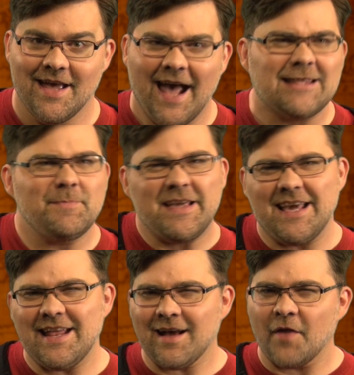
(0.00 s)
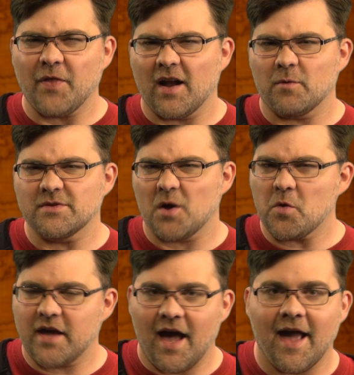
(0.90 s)
At the beginning, I thought it was
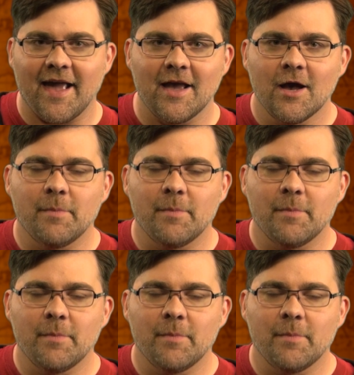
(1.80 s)
okay,